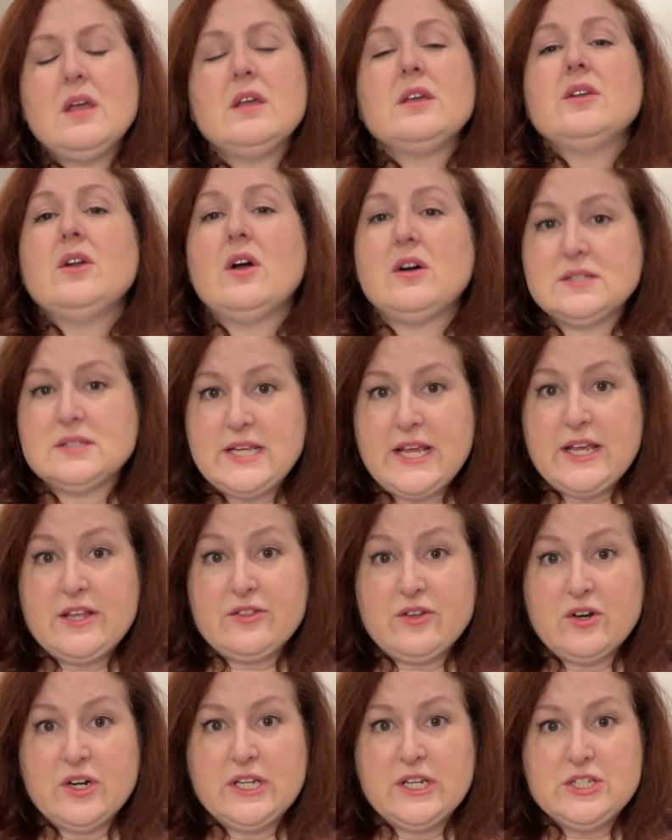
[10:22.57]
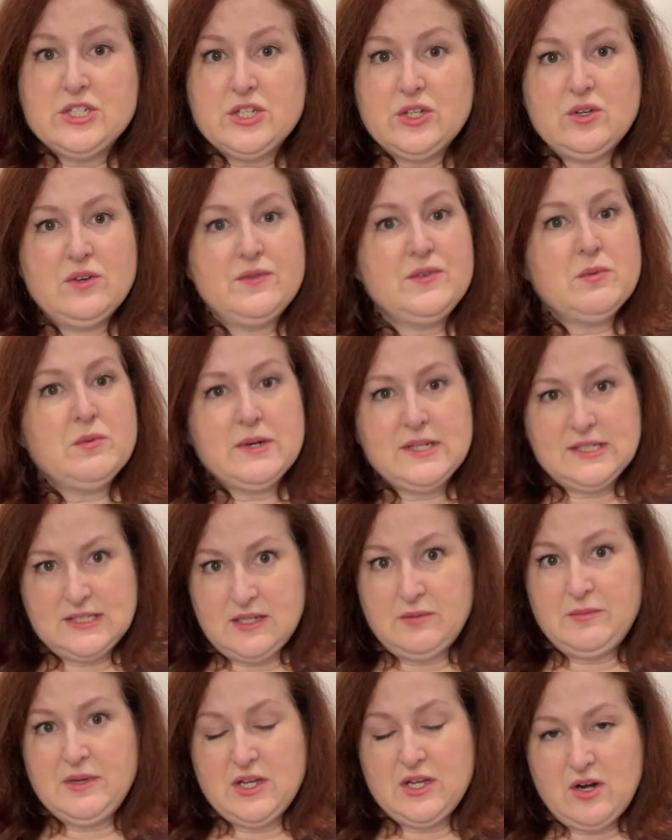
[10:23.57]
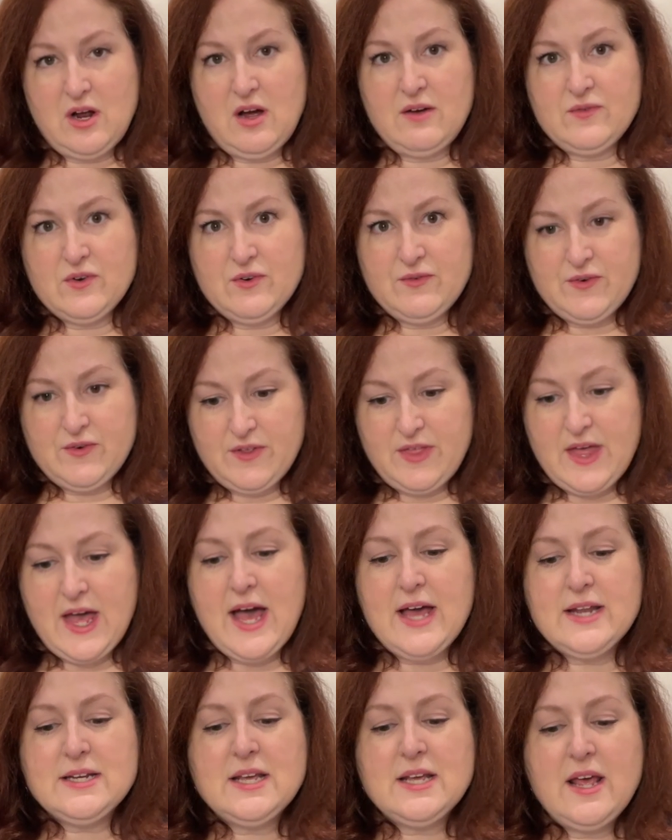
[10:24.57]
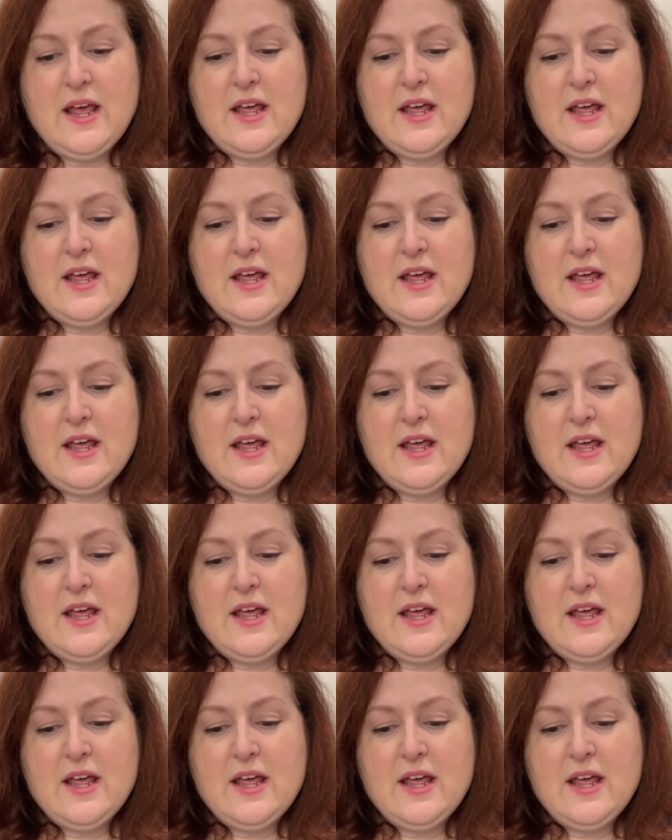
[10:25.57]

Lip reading: you know, I'll take 32 if you want to send me an offer for that.